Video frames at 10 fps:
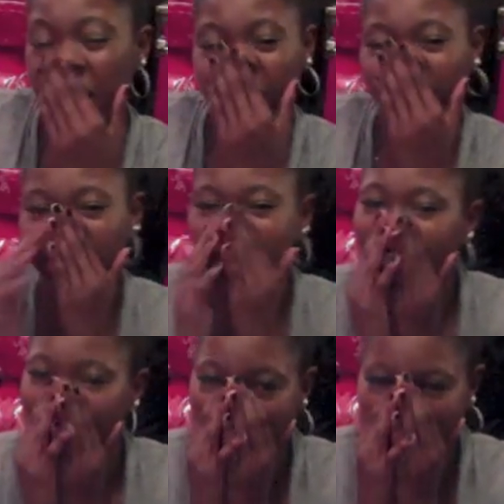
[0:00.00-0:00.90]
cost
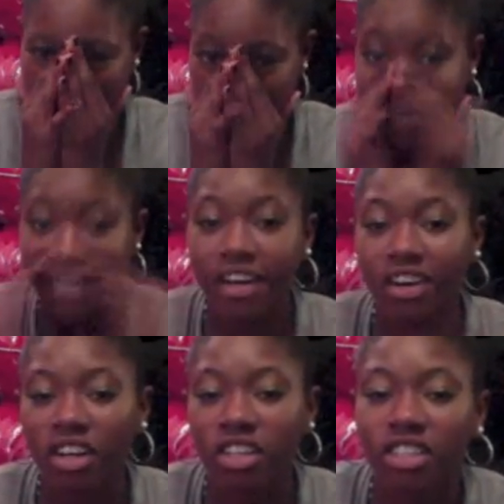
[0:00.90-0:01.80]
me like eighty
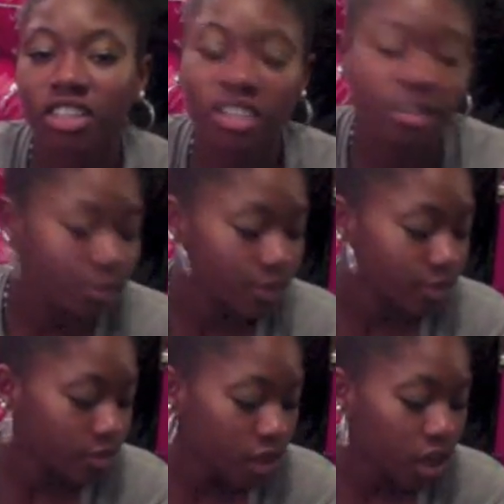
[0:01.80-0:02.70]
dollars,
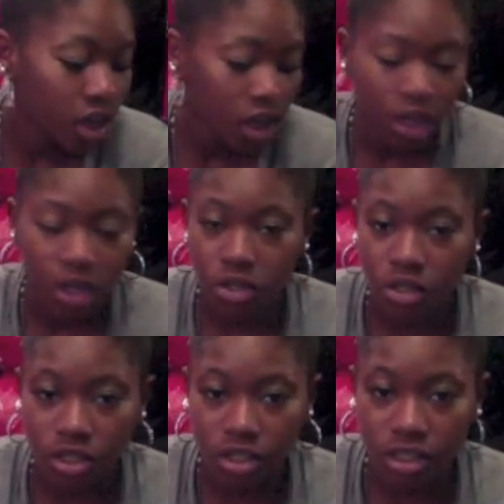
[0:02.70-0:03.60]
including
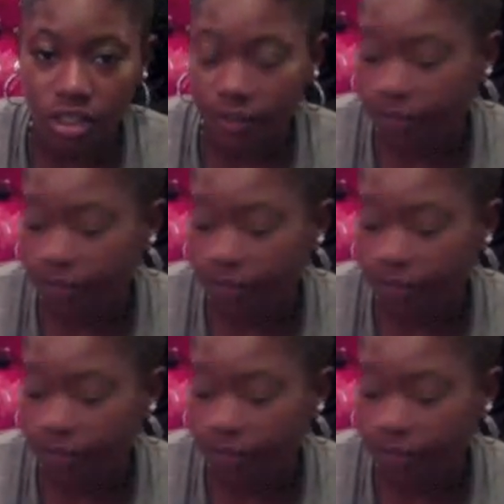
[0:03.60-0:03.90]
that stuff,